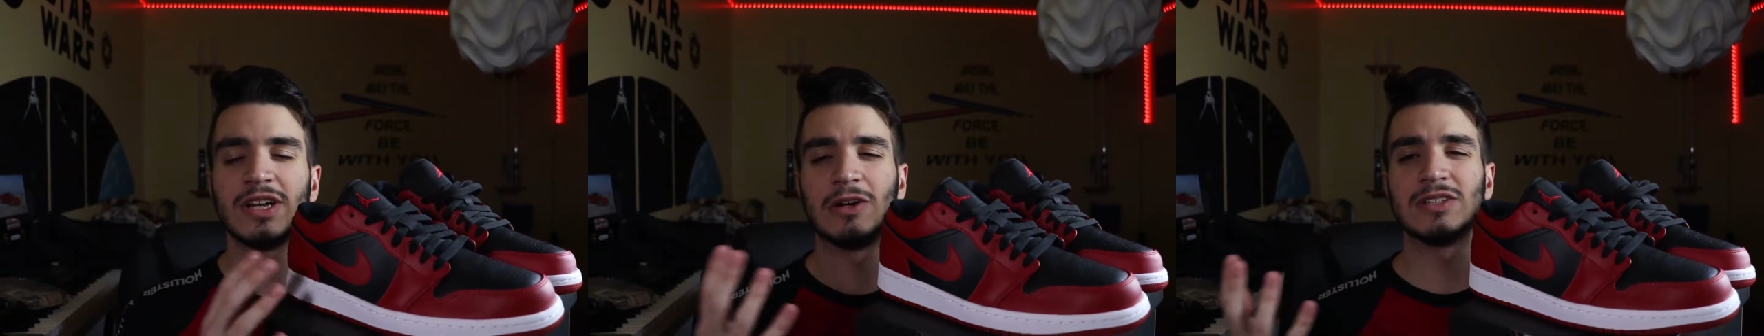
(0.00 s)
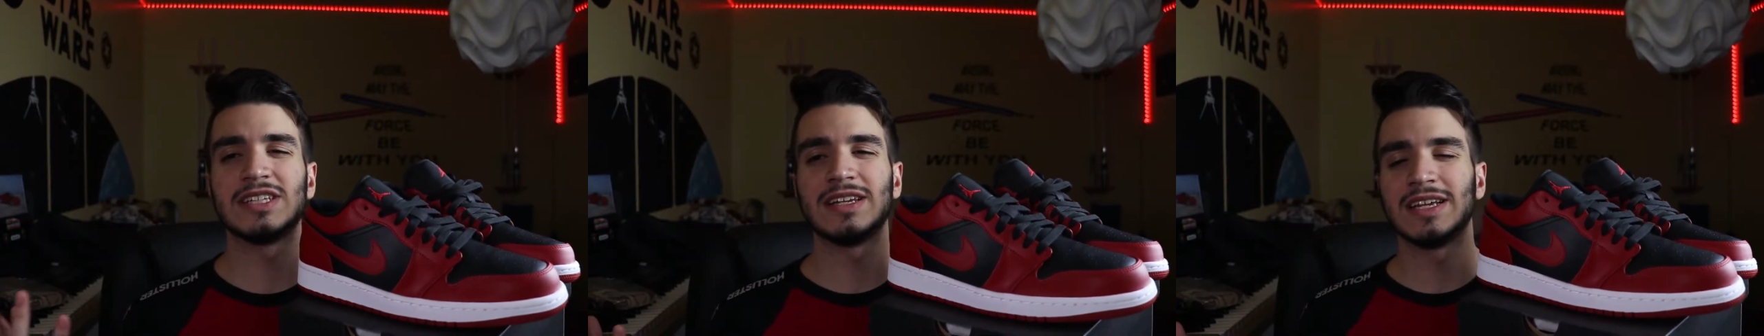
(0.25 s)
I
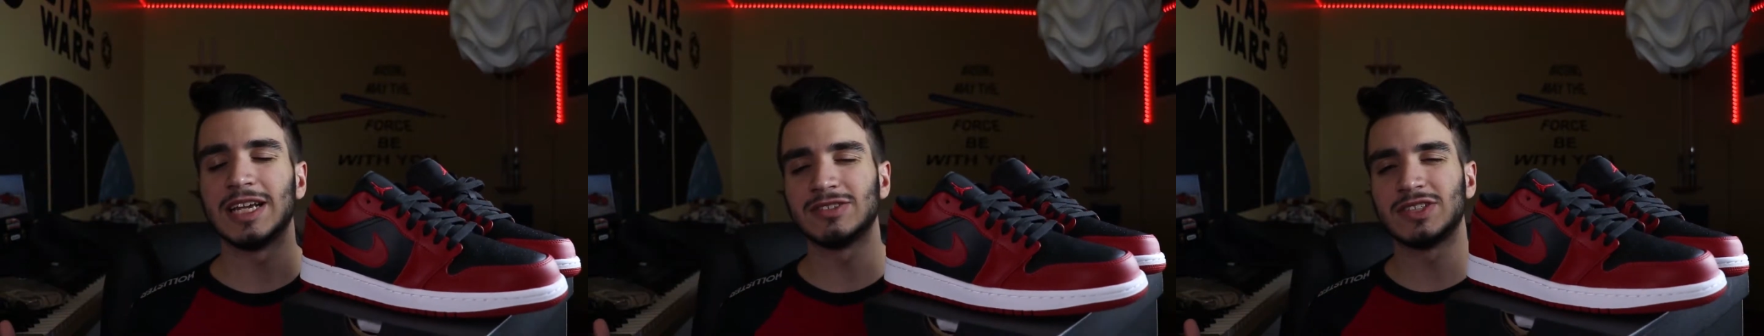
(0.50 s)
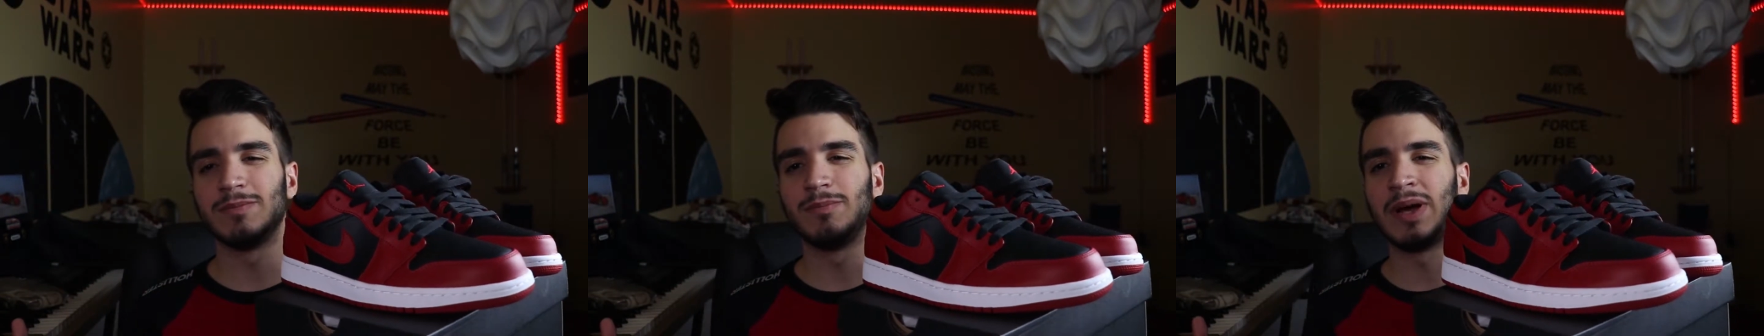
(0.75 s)
always like to give
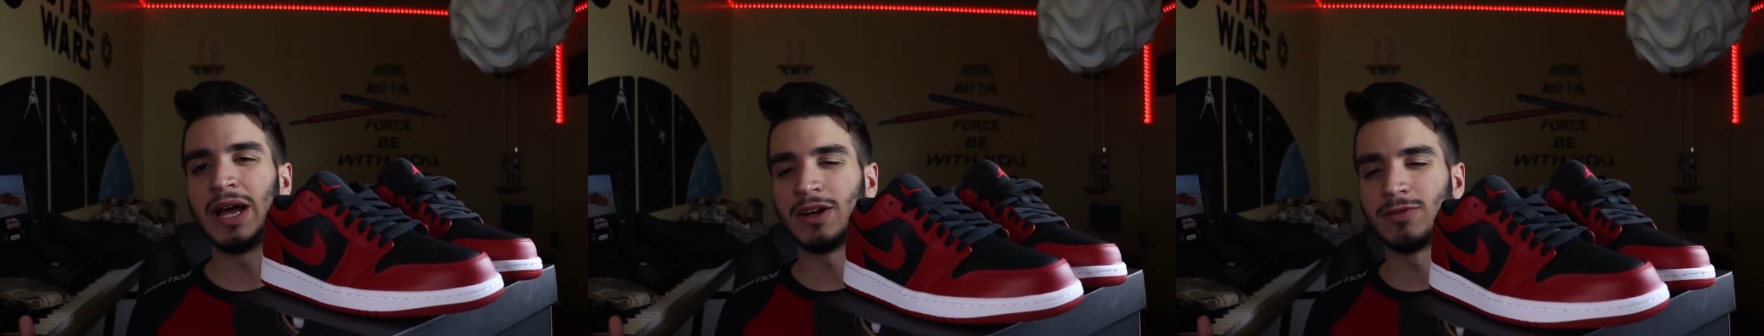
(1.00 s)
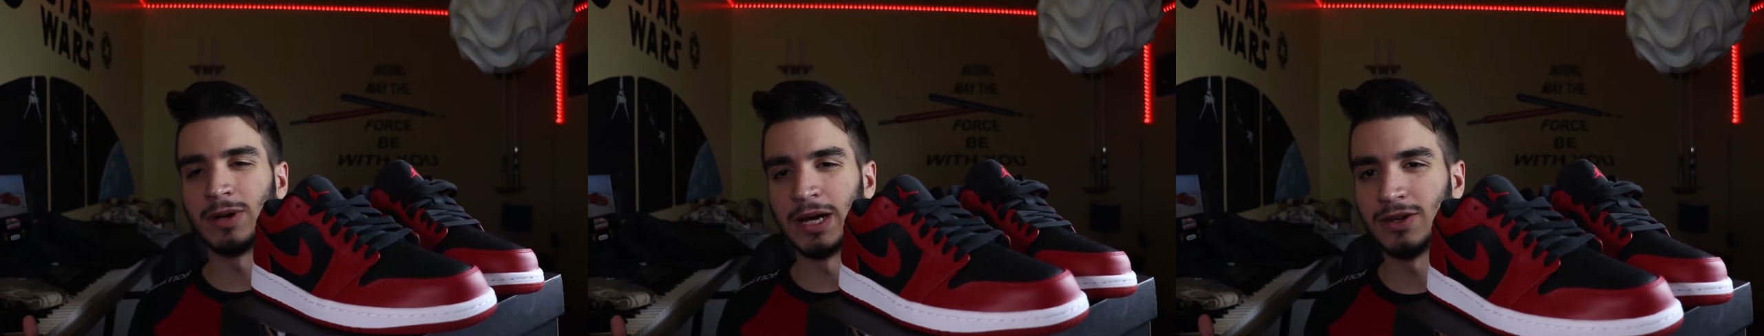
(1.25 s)
some
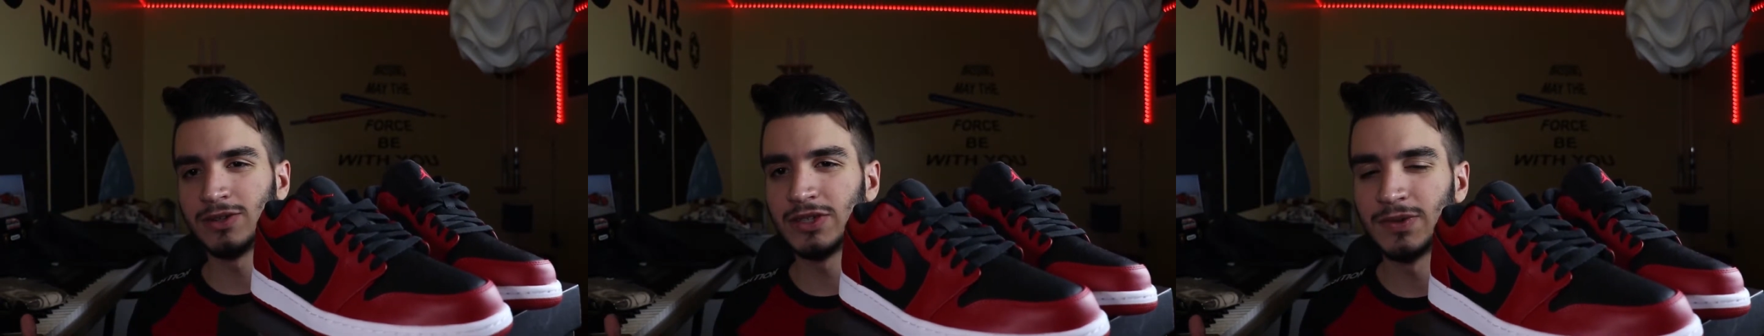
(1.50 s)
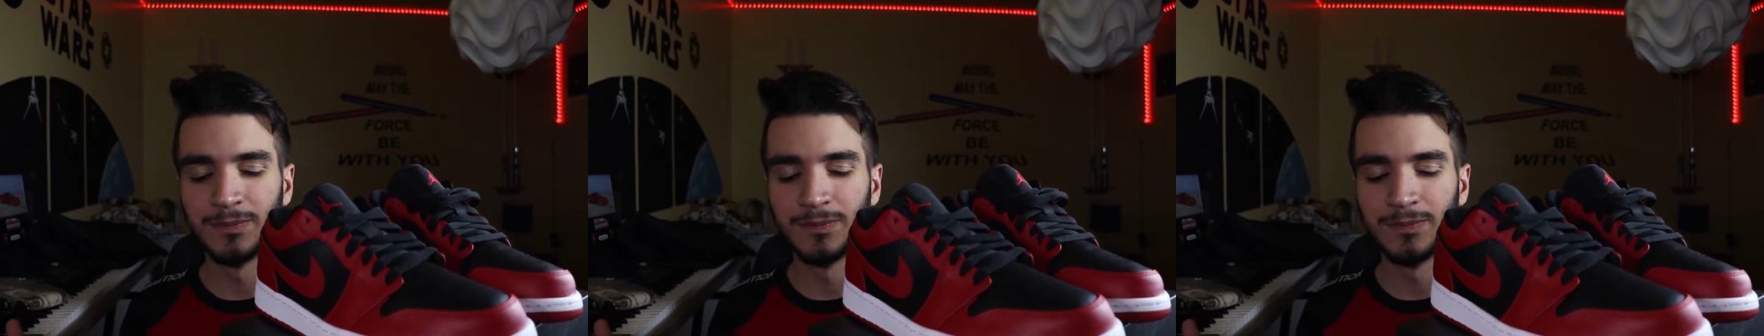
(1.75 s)
background.